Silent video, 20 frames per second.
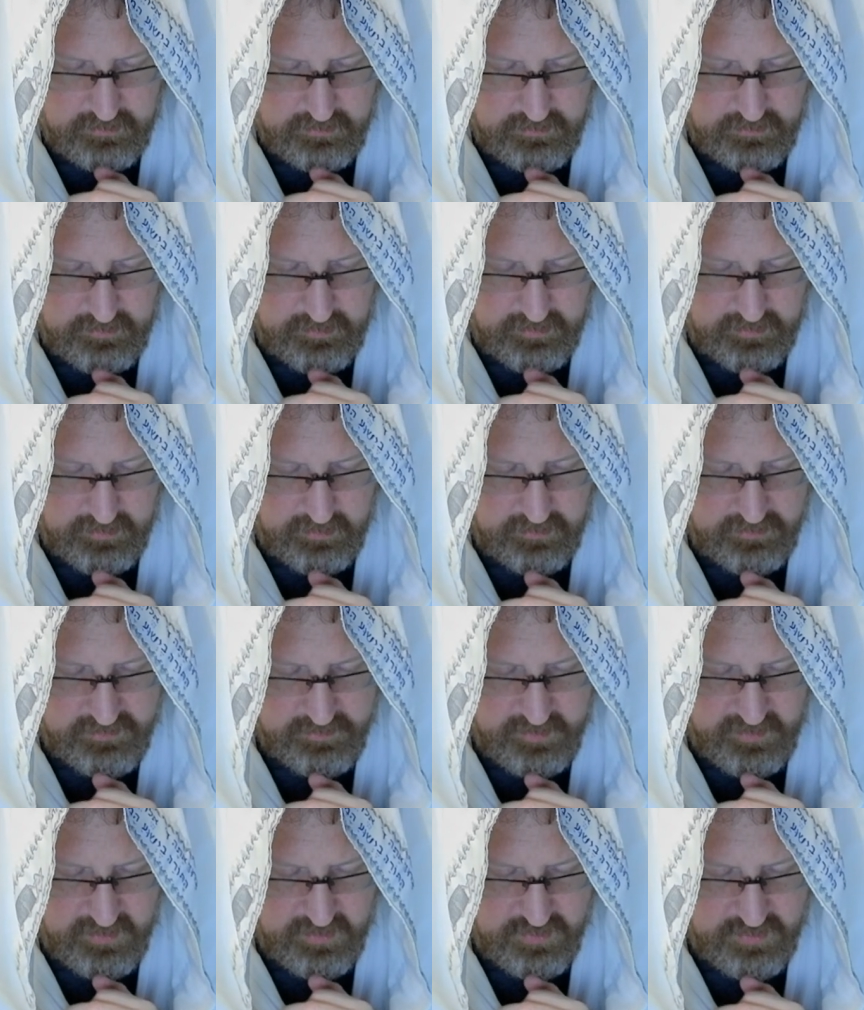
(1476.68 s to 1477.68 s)
Their
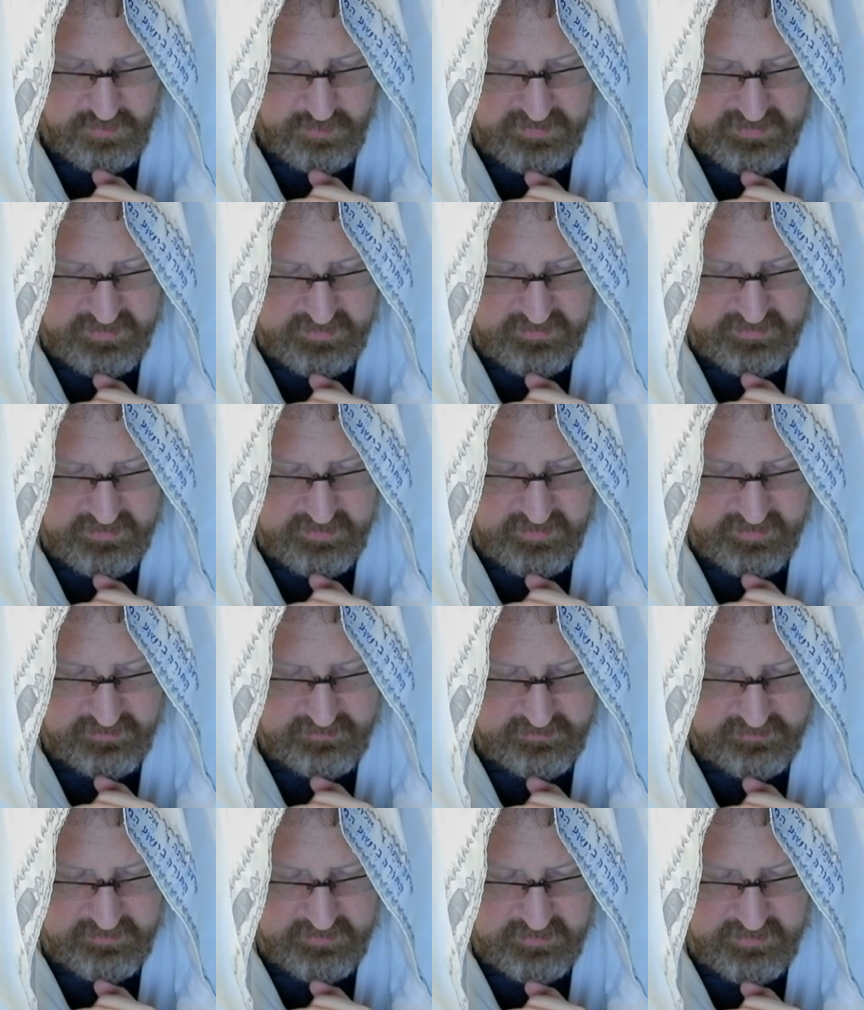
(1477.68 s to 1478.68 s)
spiritual P T S
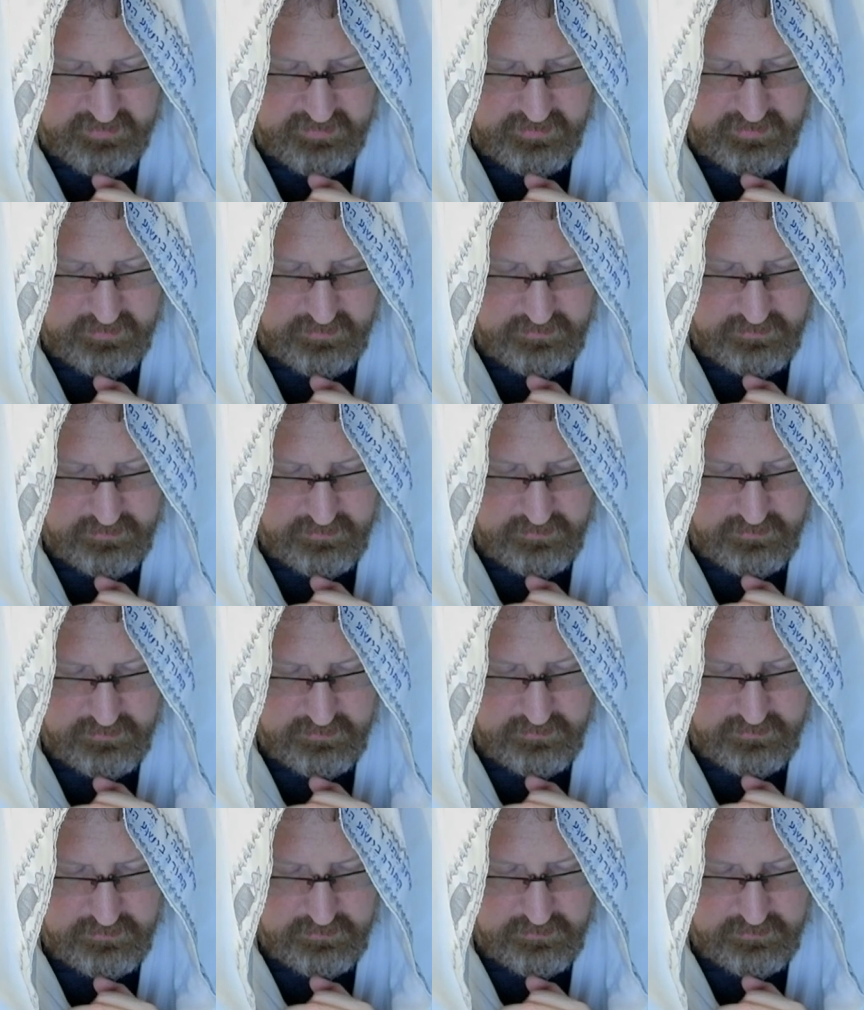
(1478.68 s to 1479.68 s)
D
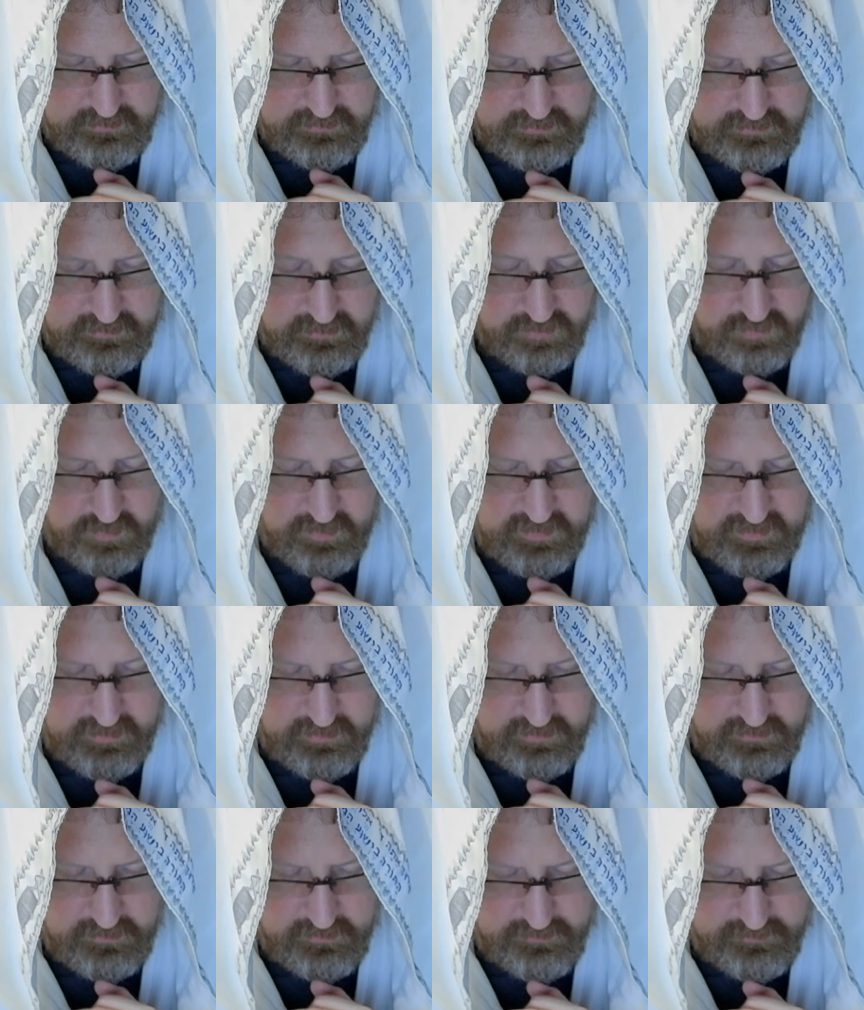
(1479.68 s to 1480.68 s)
is real.